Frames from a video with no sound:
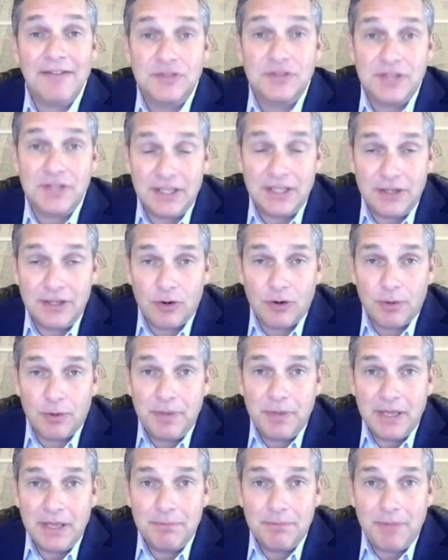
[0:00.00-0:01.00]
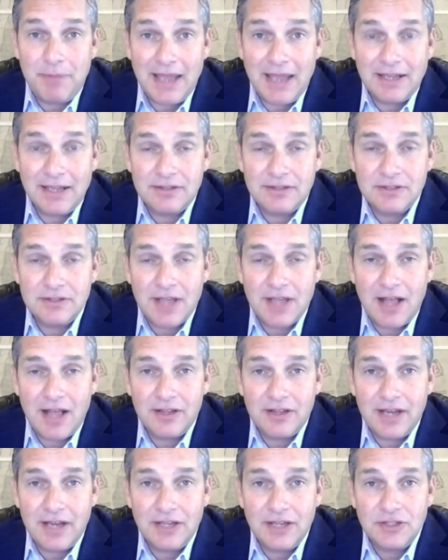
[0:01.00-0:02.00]
seen European bank
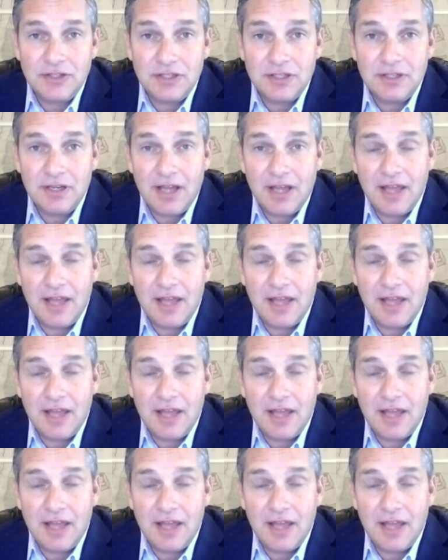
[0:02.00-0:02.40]
consolidation.